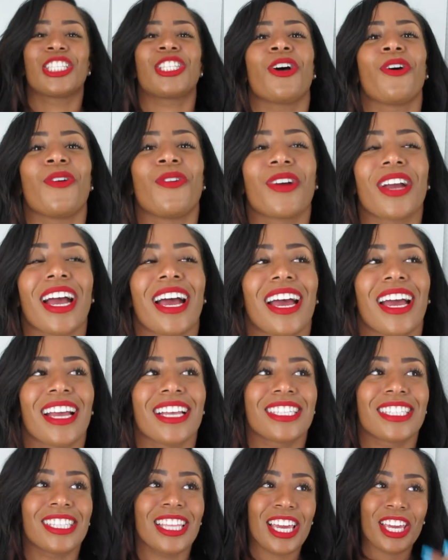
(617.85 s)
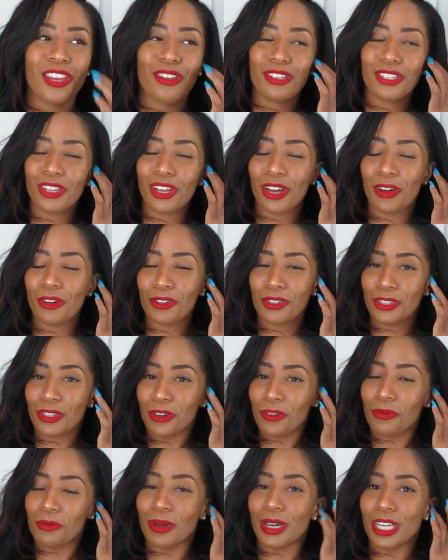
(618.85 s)
So guys, thank you so
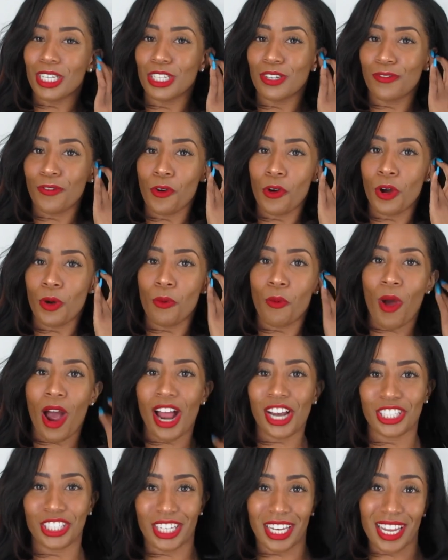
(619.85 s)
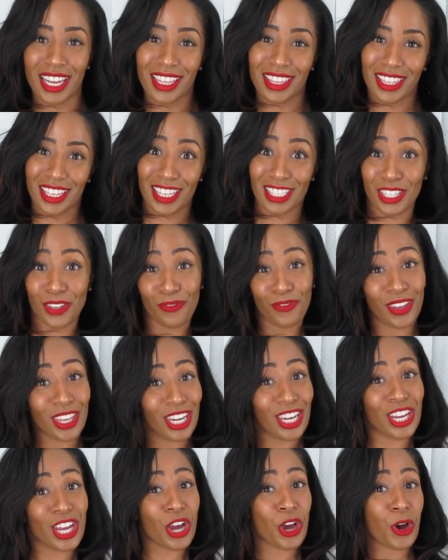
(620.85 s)
much for watching this
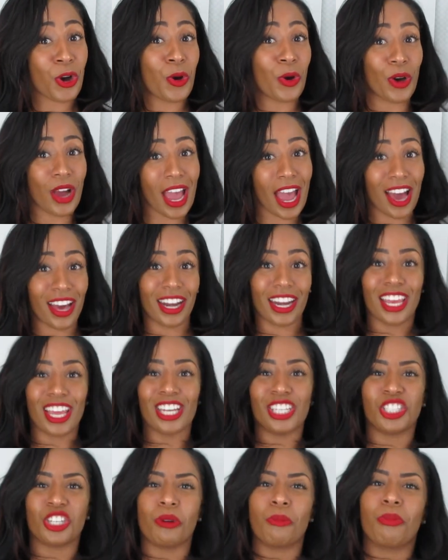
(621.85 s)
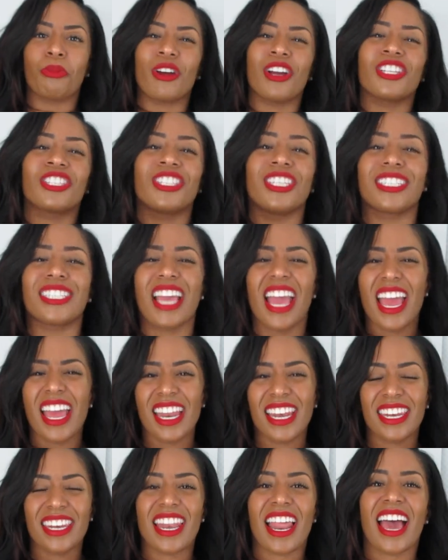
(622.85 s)
video on how to get your brushes
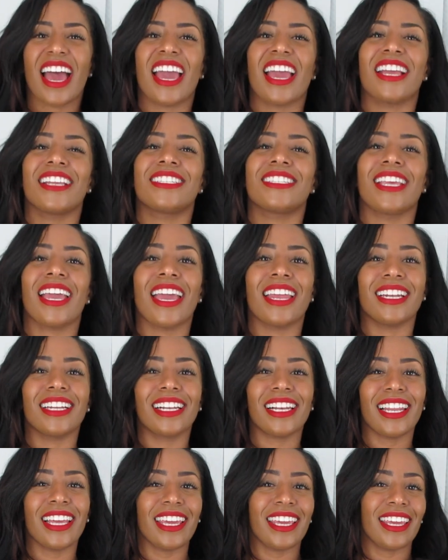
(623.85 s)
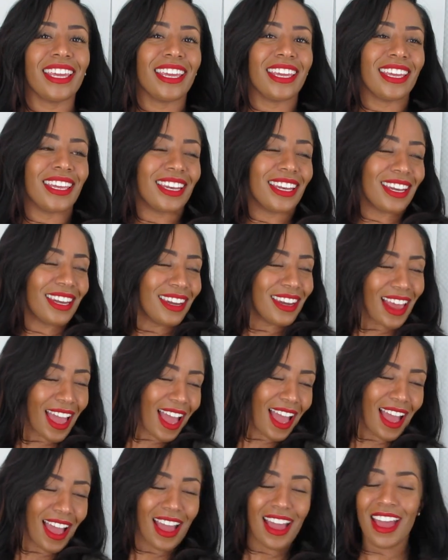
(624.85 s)
nice and clean.
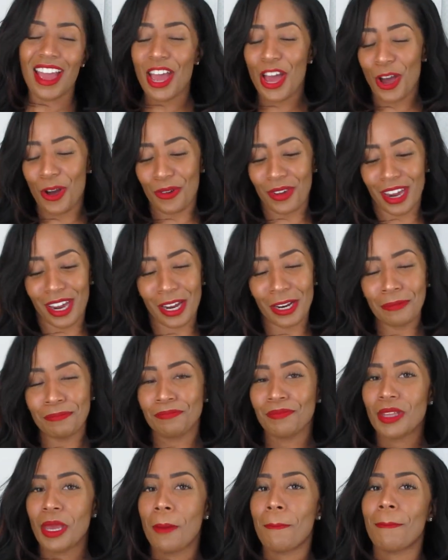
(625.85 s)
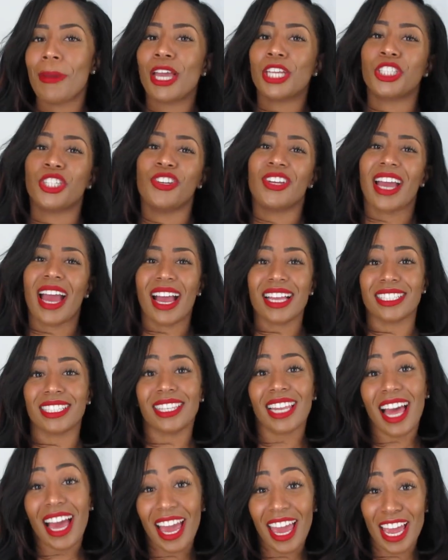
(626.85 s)
Okay, make sure you guys
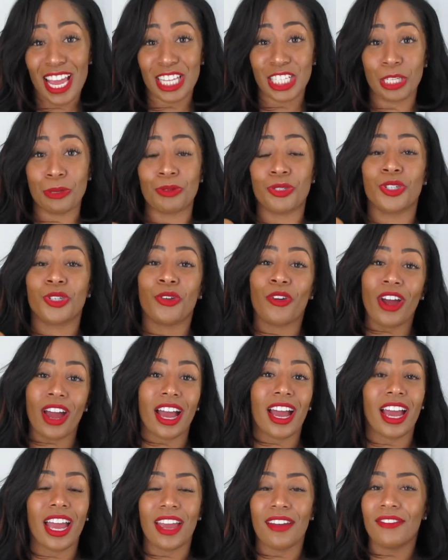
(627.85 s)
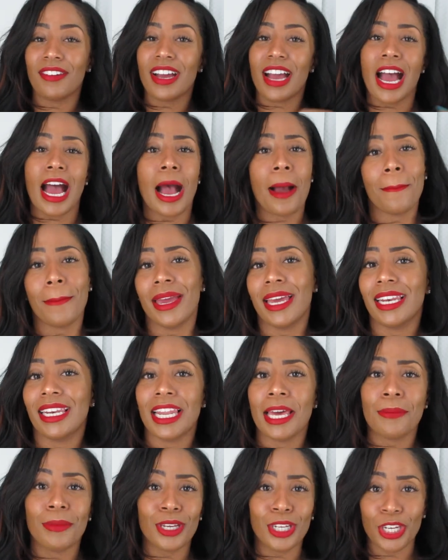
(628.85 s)
like, subscribe, comment.
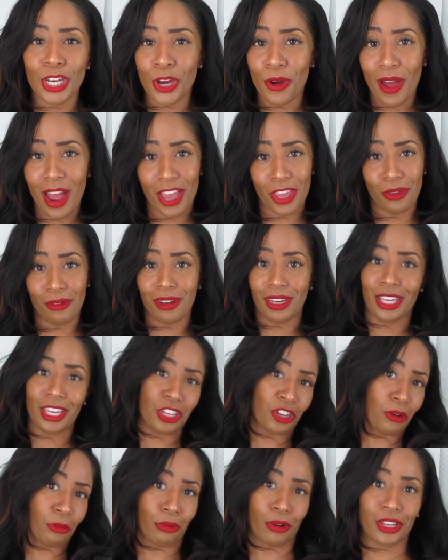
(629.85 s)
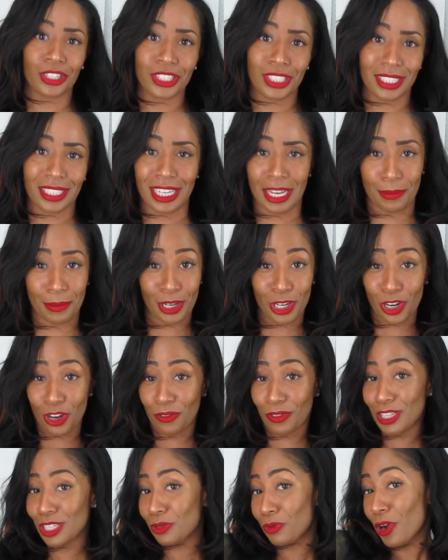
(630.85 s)
Let me know how you clean your brushes. Let me know
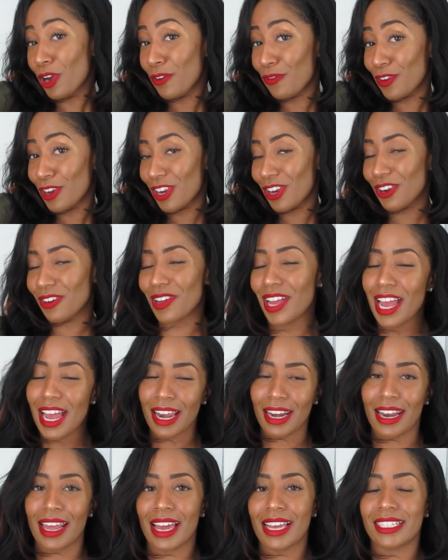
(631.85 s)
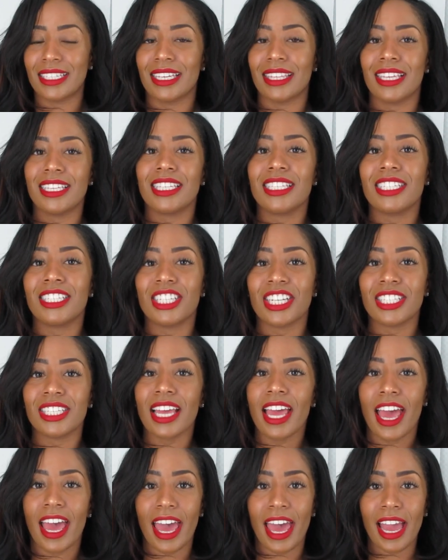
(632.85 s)
if this worked for you. Like I said, this is just
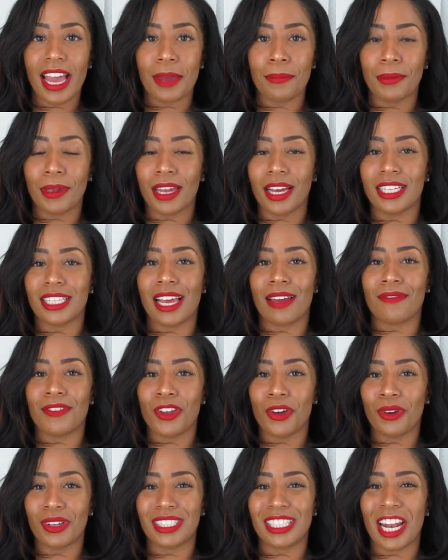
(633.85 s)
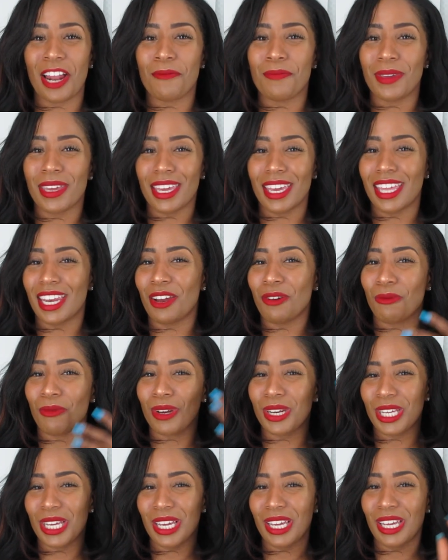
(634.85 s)
a hack because I've noticed that I've been getting
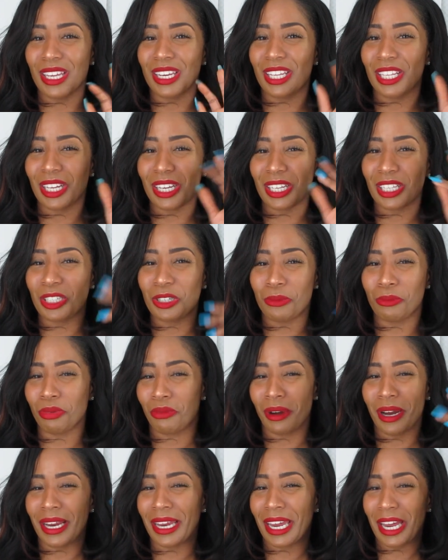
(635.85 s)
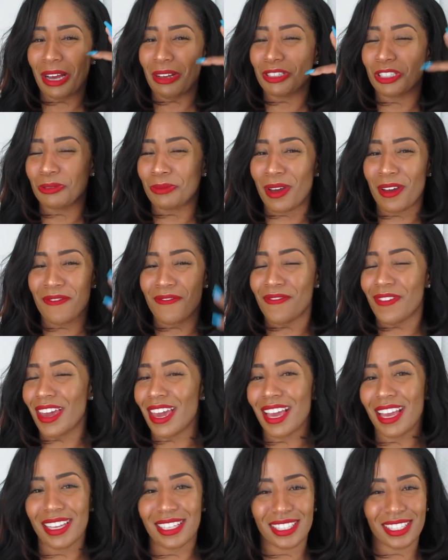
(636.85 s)
really like little breakouts on my
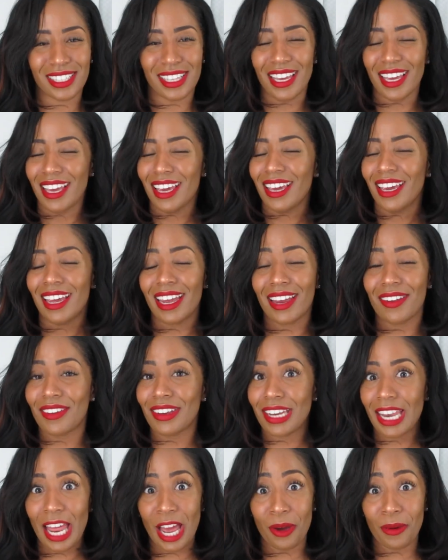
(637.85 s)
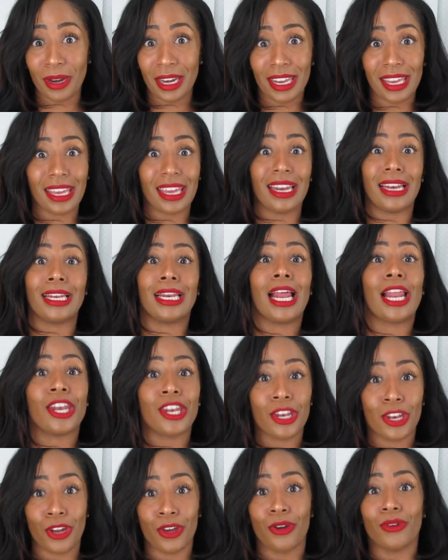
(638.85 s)
face every now and again, and I
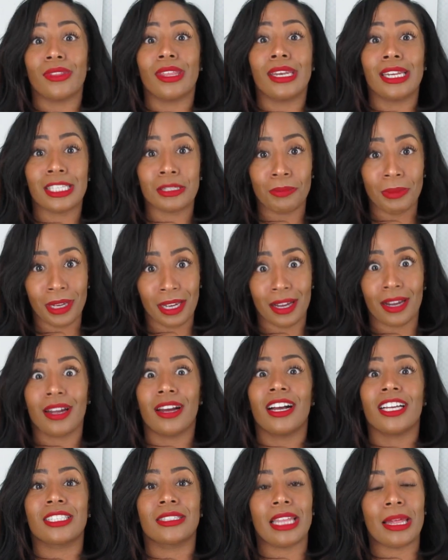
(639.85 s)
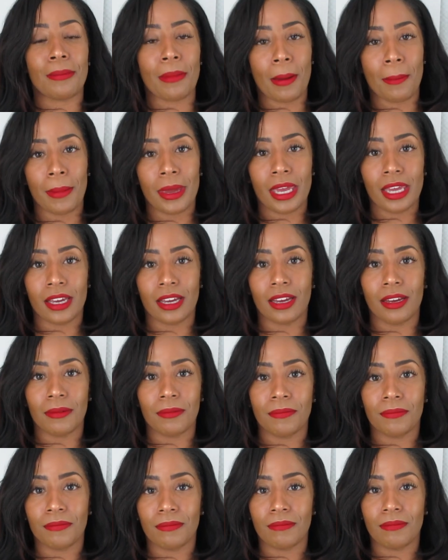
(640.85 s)
know that it's because that my makeup